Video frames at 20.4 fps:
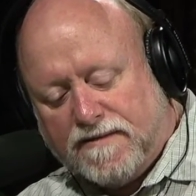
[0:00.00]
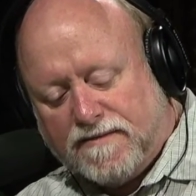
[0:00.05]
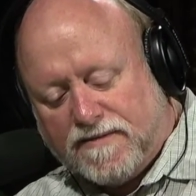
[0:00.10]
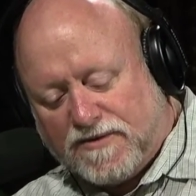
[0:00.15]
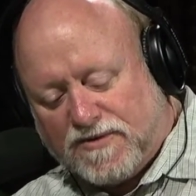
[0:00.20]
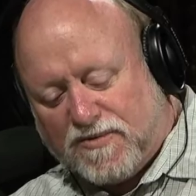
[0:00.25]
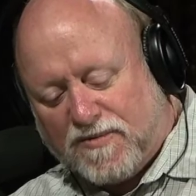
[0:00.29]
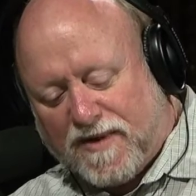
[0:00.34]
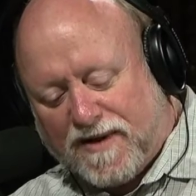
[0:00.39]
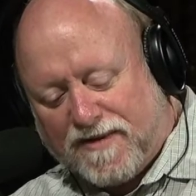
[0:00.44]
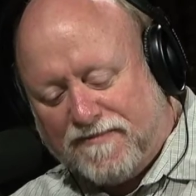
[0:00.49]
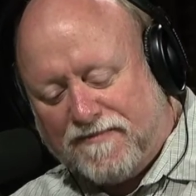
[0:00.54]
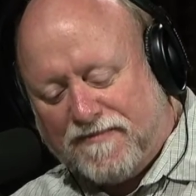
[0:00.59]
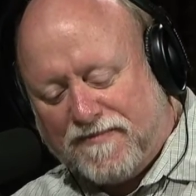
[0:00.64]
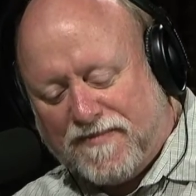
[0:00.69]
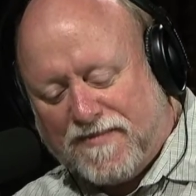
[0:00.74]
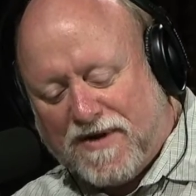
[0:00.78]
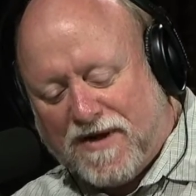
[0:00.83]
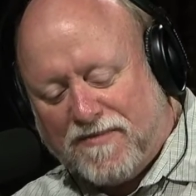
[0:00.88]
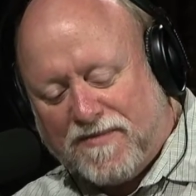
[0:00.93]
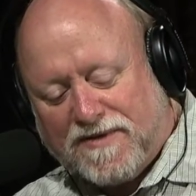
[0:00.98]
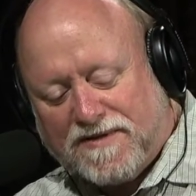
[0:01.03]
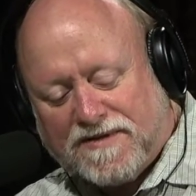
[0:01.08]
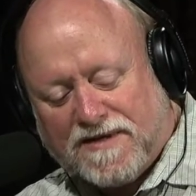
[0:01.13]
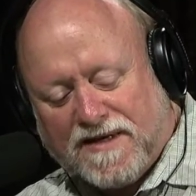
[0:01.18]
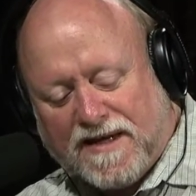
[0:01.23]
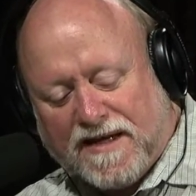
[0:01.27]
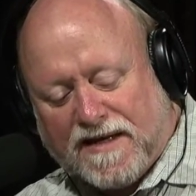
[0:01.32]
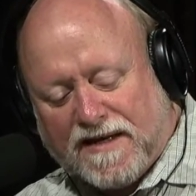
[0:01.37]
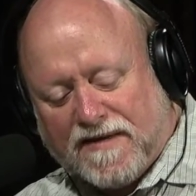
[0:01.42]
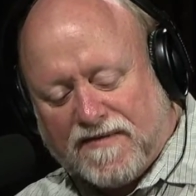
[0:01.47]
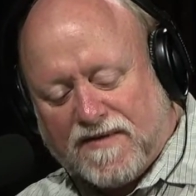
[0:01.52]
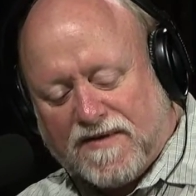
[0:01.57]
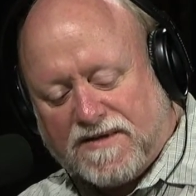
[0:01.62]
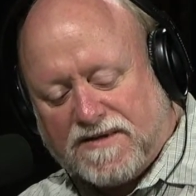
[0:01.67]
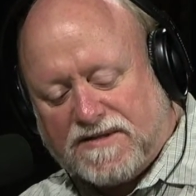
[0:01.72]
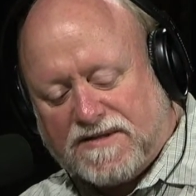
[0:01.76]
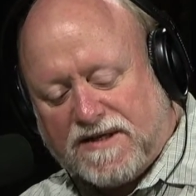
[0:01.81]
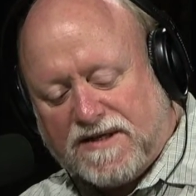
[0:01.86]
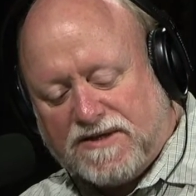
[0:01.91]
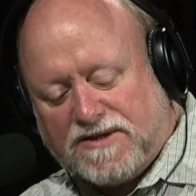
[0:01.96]
Those are my comments. The
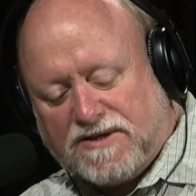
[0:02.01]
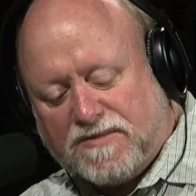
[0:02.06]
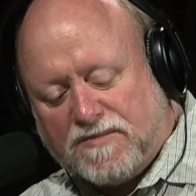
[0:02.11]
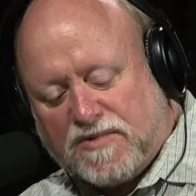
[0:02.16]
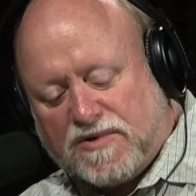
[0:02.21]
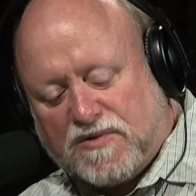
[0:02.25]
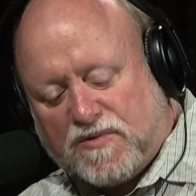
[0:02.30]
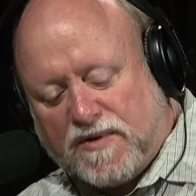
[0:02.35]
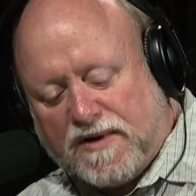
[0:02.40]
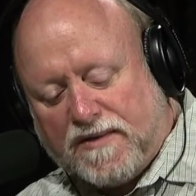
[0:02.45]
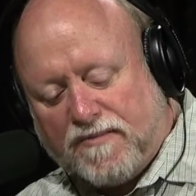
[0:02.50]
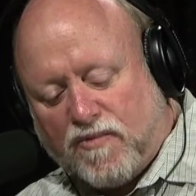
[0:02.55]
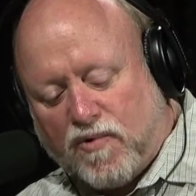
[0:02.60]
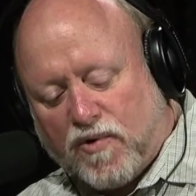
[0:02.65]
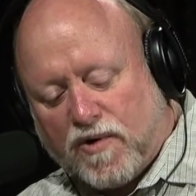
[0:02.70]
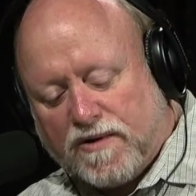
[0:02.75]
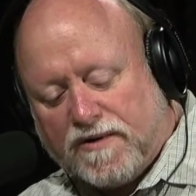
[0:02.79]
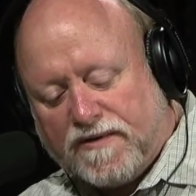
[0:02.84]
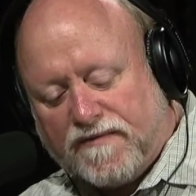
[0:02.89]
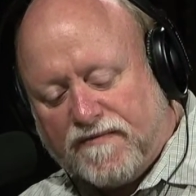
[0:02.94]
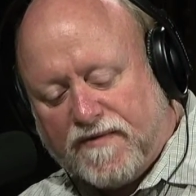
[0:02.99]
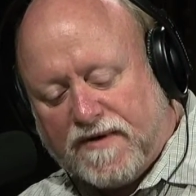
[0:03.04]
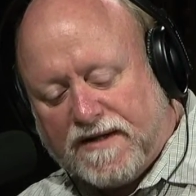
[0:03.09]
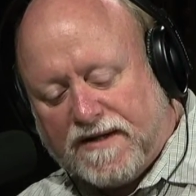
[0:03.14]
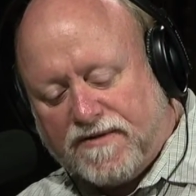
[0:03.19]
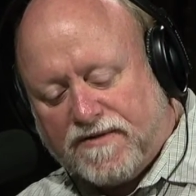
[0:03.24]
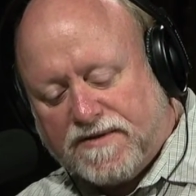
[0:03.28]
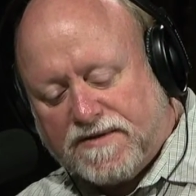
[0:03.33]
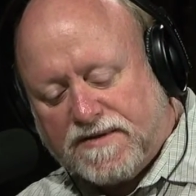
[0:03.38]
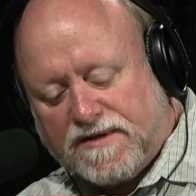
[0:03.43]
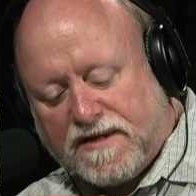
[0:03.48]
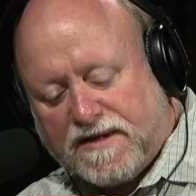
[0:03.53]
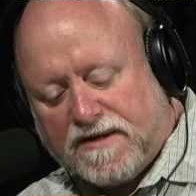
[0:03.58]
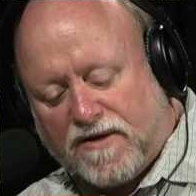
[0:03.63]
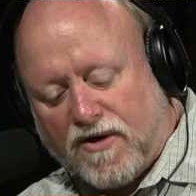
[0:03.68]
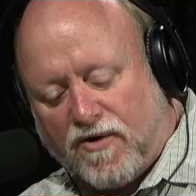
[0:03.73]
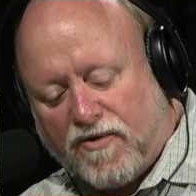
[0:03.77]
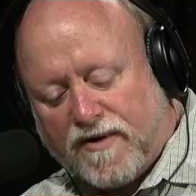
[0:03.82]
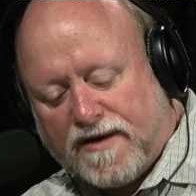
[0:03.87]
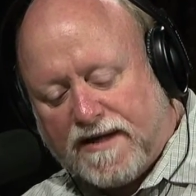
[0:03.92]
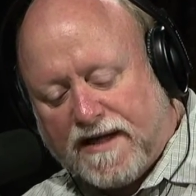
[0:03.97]
distinction between mortal and venial sin,
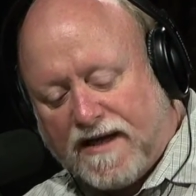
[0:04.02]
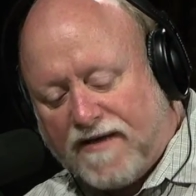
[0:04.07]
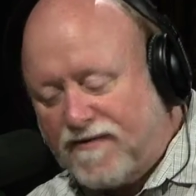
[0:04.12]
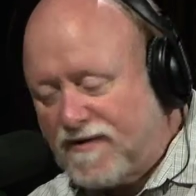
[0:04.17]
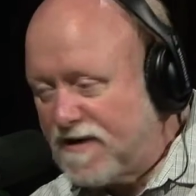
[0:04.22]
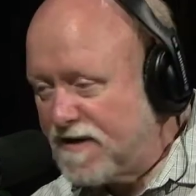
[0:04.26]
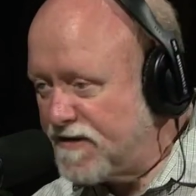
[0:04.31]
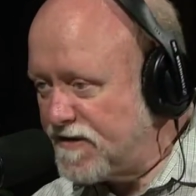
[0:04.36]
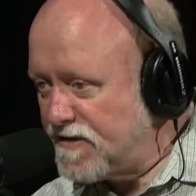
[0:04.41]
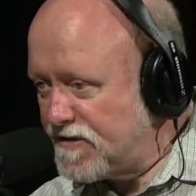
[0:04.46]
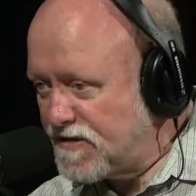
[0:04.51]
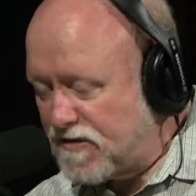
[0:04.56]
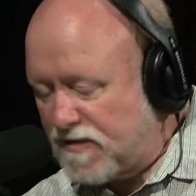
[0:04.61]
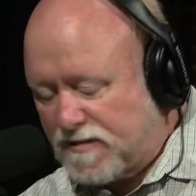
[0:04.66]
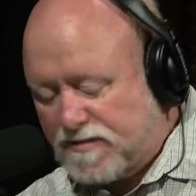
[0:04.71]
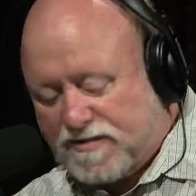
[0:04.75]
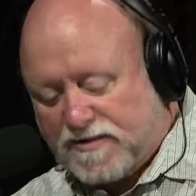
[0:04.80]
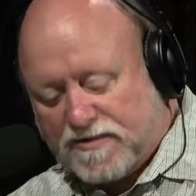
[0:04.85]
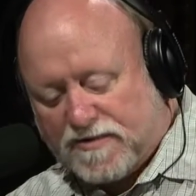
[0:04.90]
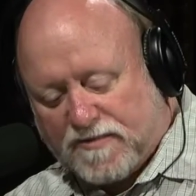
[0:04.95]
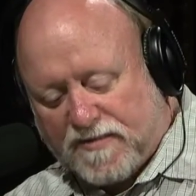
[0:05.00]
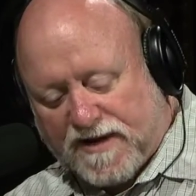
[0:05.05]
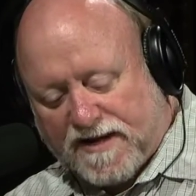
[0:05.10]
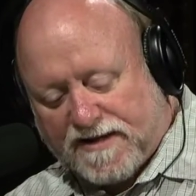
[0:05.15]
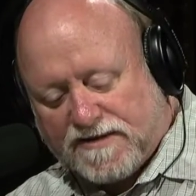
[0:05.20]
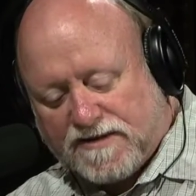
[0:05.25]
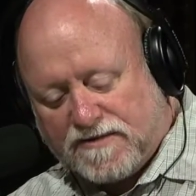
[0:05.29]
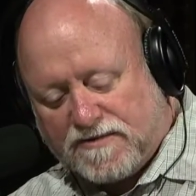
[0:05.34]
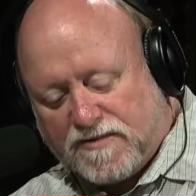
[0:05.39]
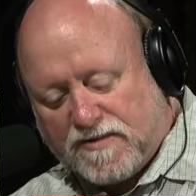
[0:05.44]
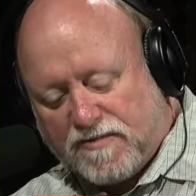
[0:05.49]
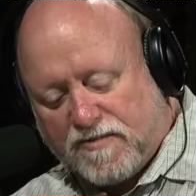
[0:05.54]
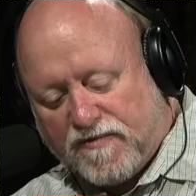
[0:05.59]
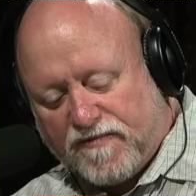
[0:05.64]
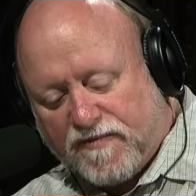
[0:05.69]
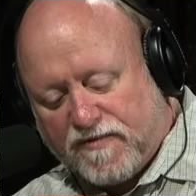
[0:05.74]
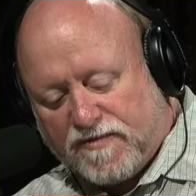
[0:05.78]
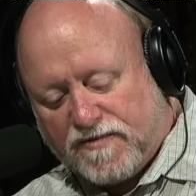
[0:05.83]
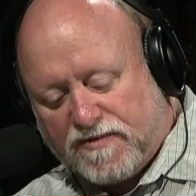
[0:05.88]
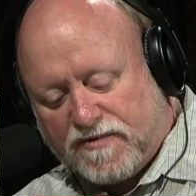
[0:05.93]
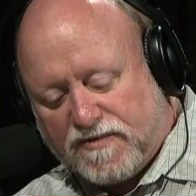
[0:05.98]
already evident in Scripture, the passage we
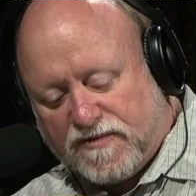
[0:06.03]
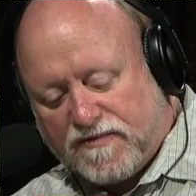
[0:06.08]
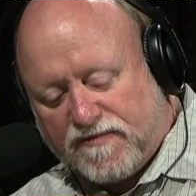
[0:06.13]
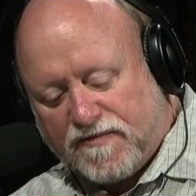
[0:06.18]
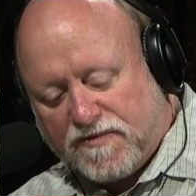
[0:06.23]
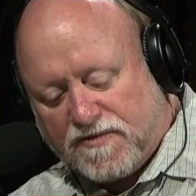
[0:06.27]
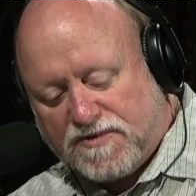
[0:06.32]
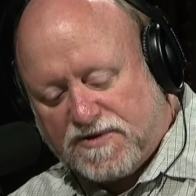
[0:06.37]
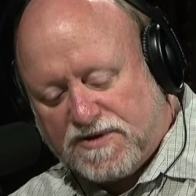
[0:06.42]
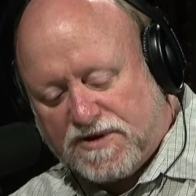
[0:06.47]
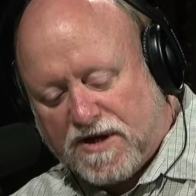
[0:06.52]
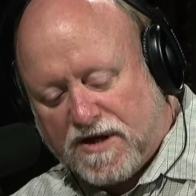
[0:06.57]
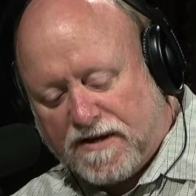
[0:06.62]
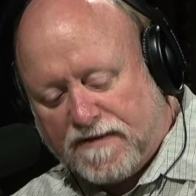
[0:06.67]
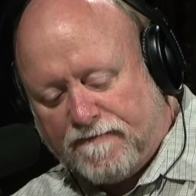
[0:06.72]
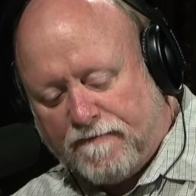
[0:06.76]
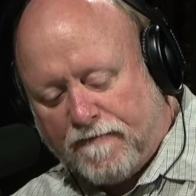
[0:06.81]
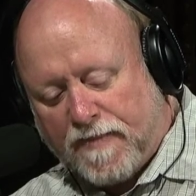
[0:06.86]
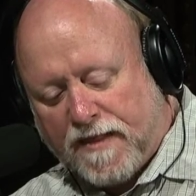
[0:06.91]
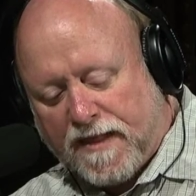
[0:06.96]
referred to in 1 John